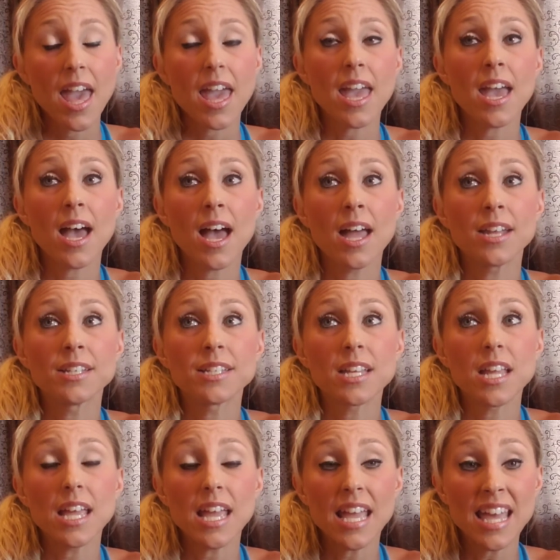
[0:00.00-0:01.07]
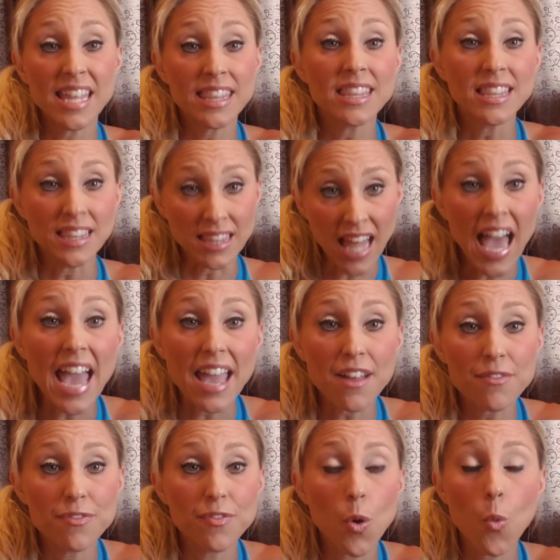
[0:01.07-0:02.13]
And in
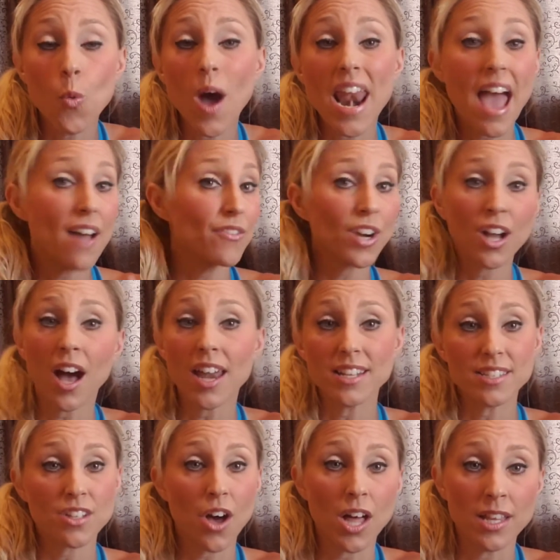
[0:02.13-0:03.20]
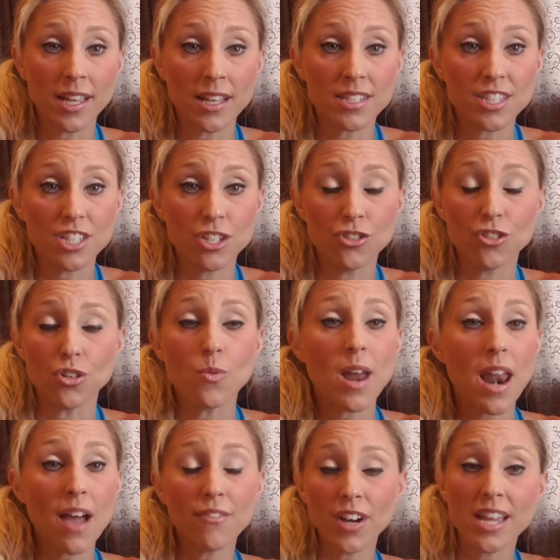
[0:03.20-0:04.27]
life, whatever God is calling us to do,
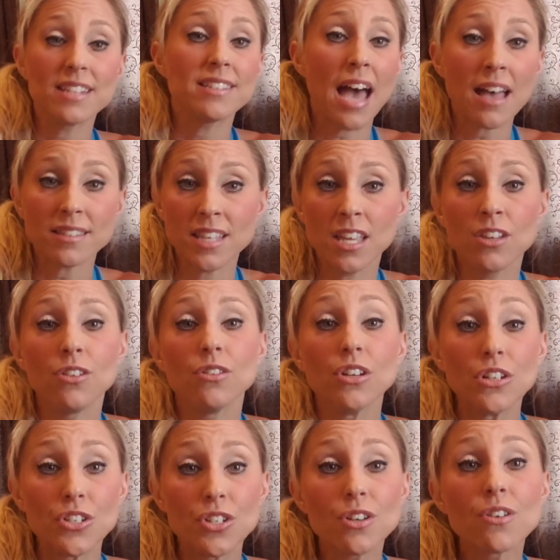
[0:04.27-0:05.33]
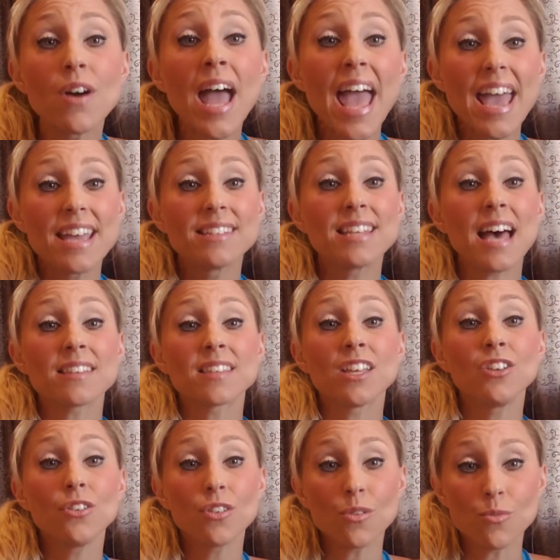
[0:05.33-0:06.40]
whatever he's asking you to do, he's
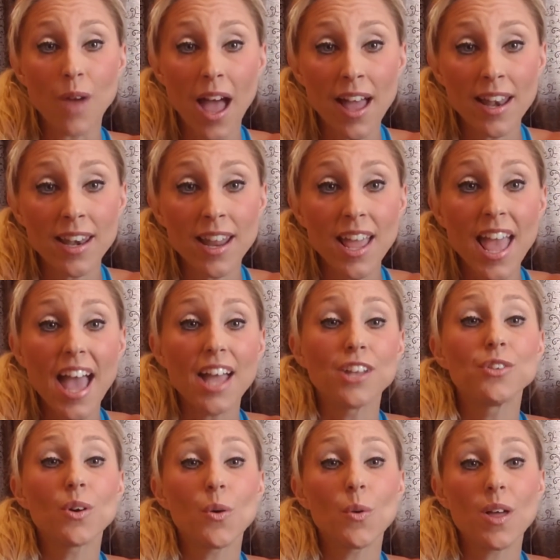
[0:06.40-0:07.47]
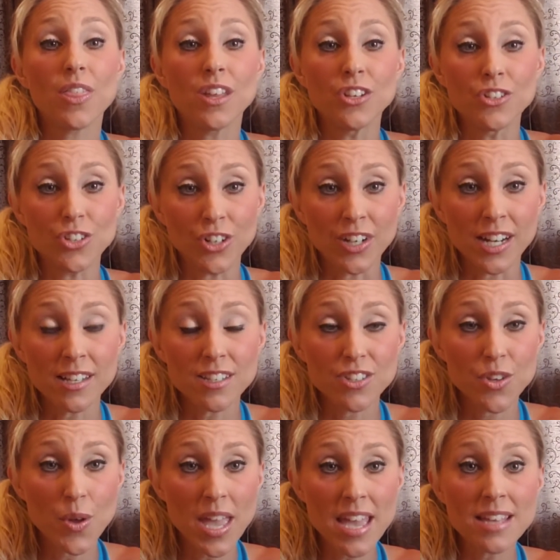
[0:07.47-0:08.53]
asking you to run and do it with endurance.
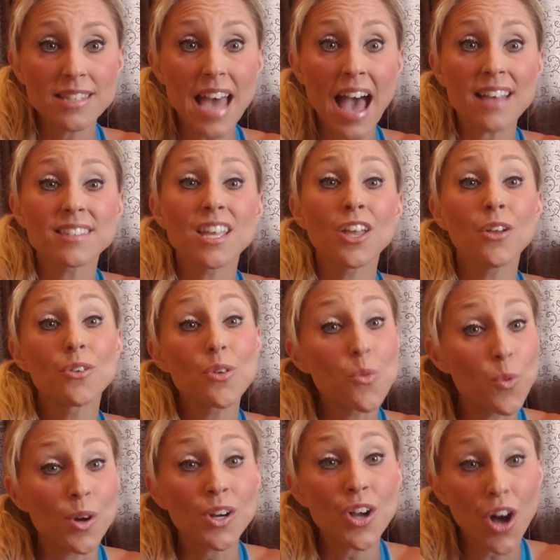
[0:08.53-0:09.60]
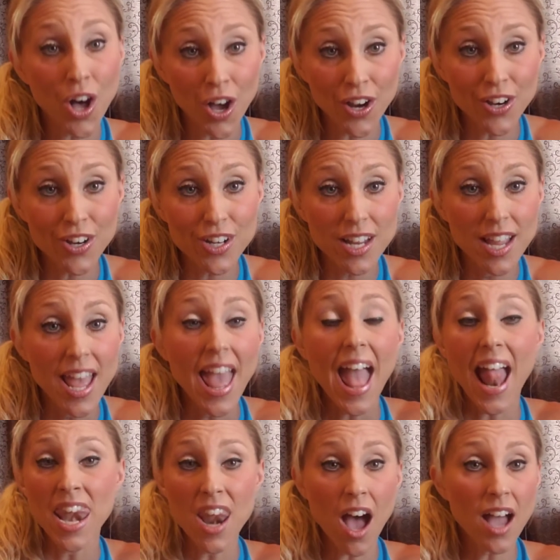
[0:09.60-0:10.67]
So he is asking you to work hard
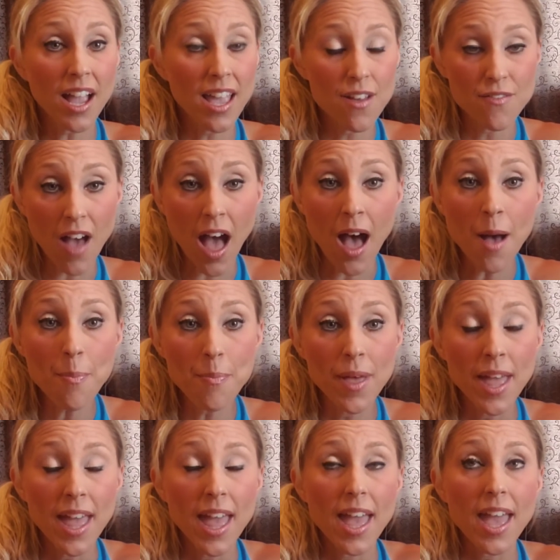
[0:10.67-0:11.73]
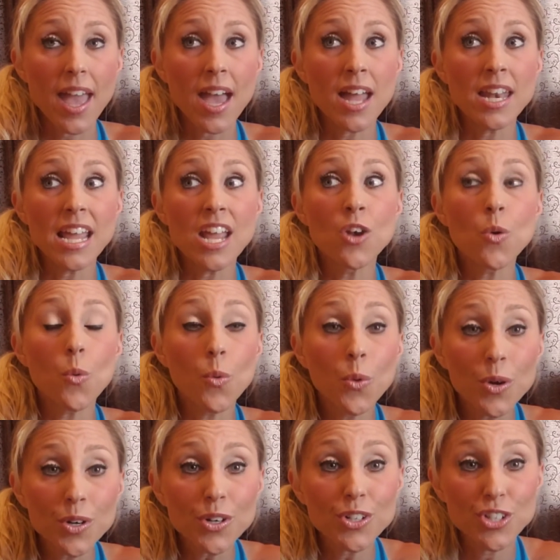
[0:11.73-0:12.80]
and not give up. And in
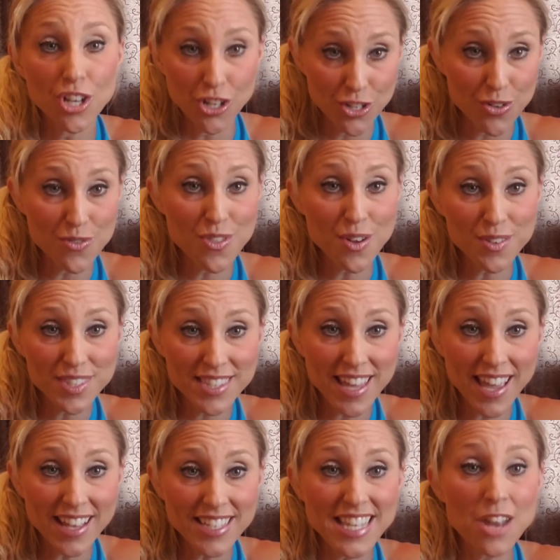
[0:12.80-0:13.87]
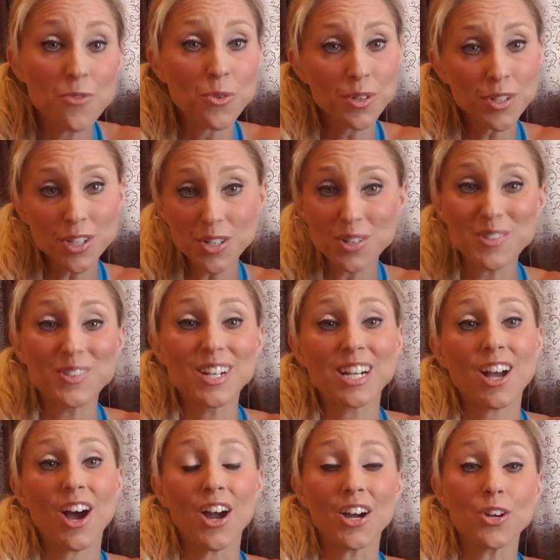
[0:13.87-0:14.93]
order to do those things, in order to
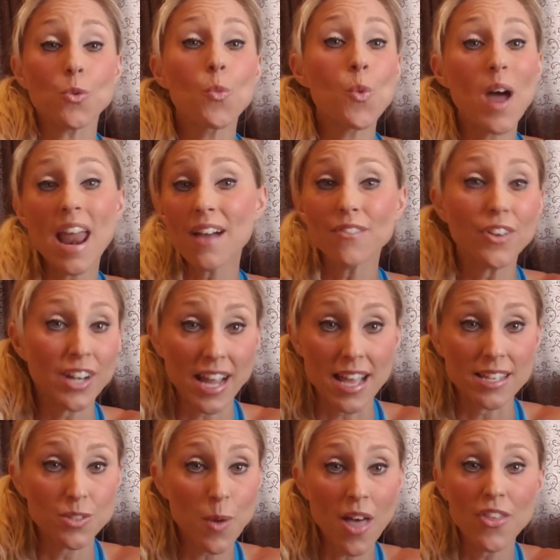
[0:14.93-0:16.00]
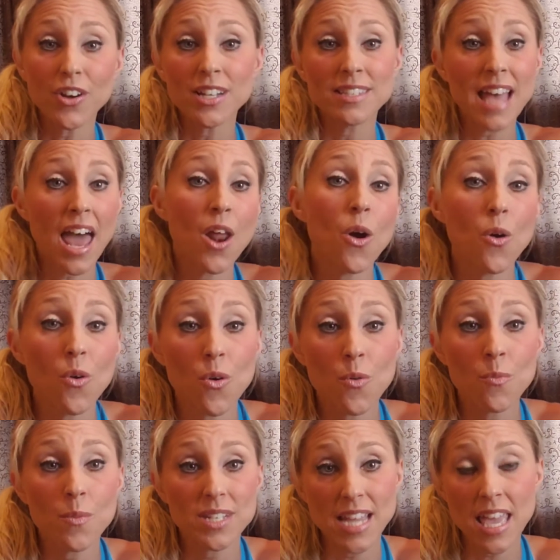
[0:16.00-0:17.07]
work hard, whatever it is, whether it's at
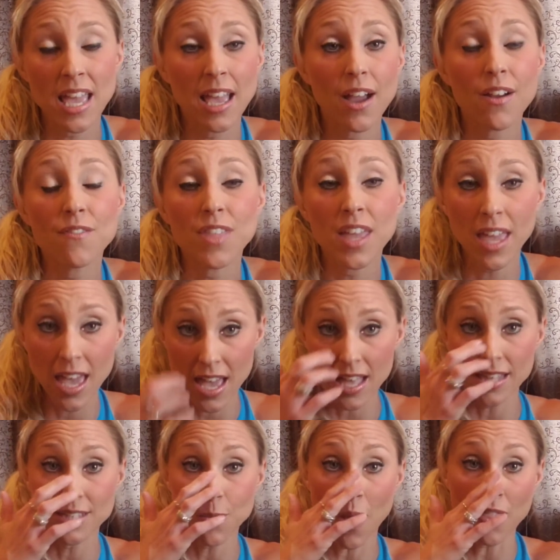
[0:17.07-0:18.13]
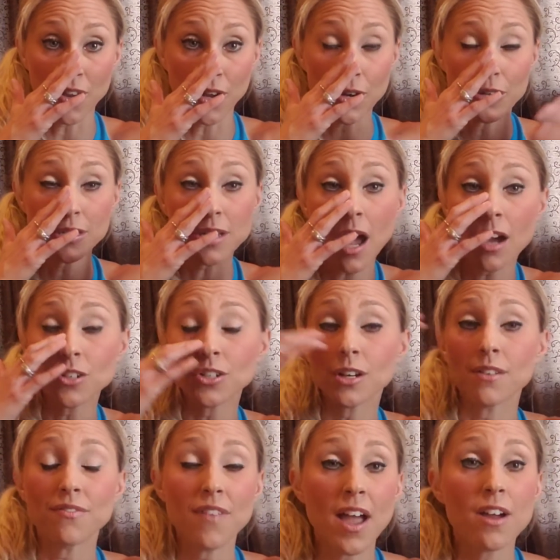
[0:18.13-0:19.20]
home, taking care of the kids, whether you're a doctor,
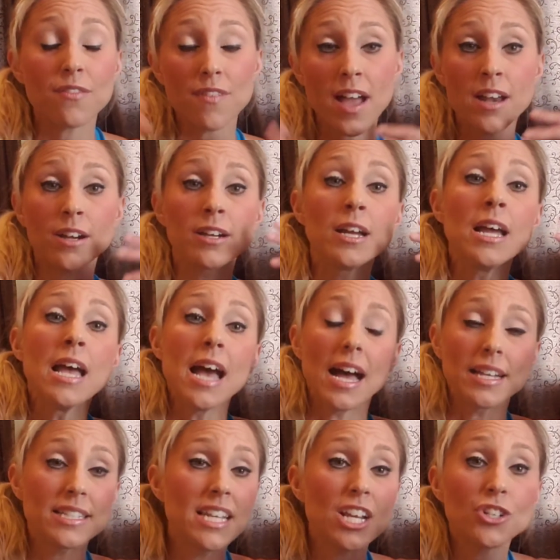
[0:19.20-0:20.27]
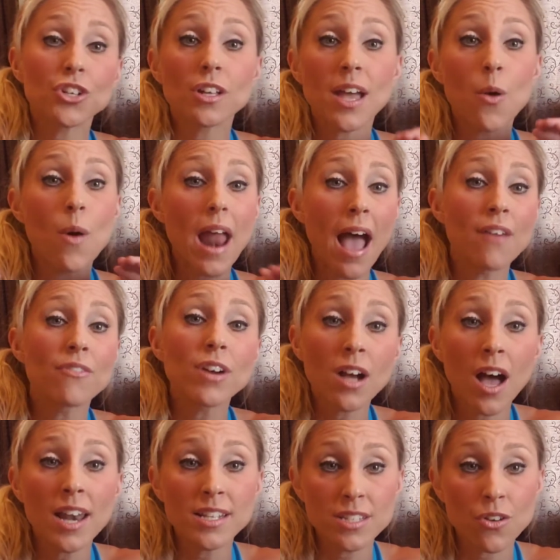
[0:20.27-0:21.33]
a firefighter, a teacher, like whatever
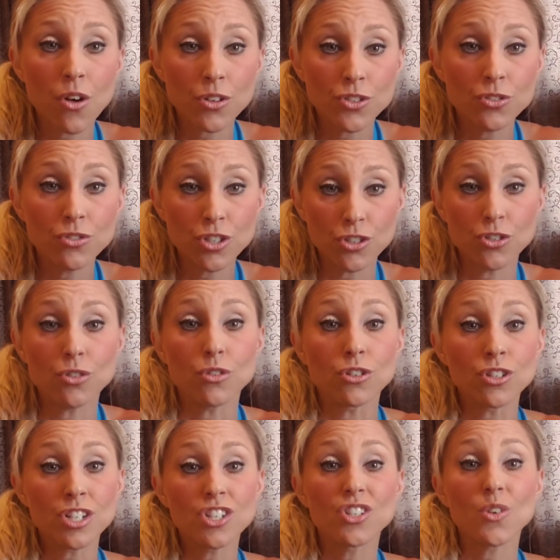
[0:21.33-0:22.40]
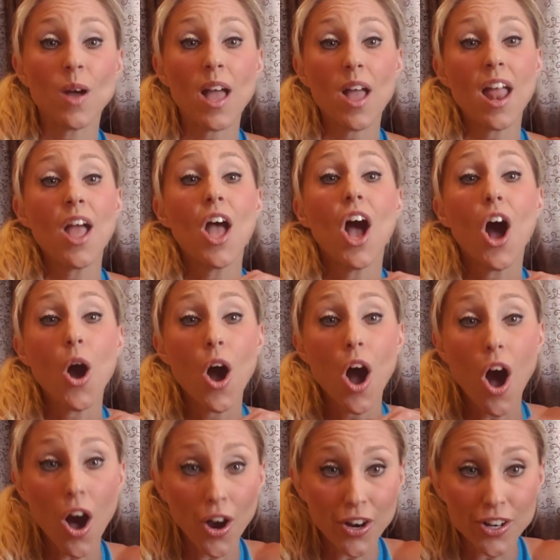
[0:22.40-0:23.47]
God has called you to do, you're to do it
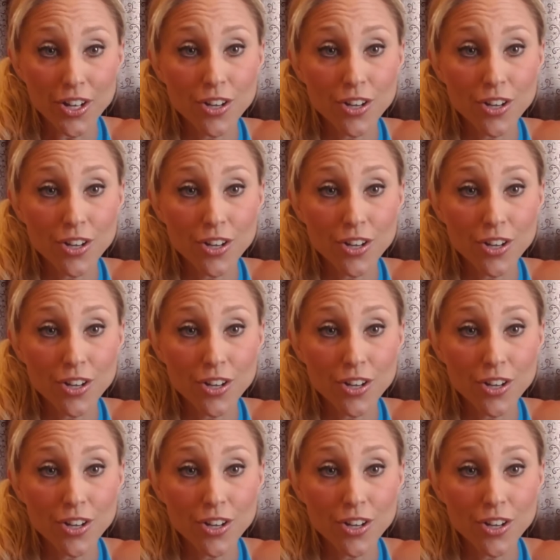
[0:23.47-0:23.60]
hard.